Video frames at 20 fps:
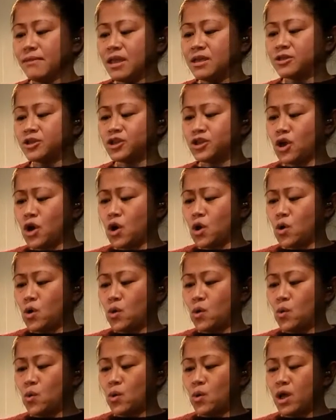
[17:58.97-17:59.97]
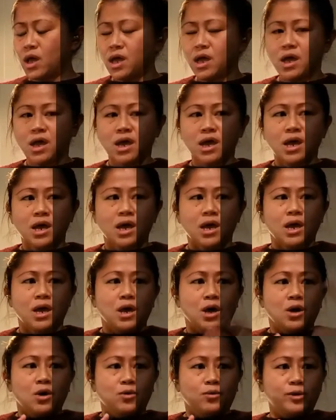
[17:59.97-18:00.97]
So
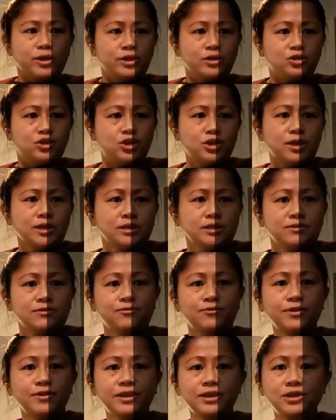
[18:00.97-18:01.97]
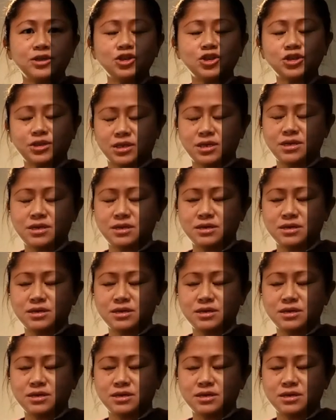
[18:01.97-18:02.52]
we had just finished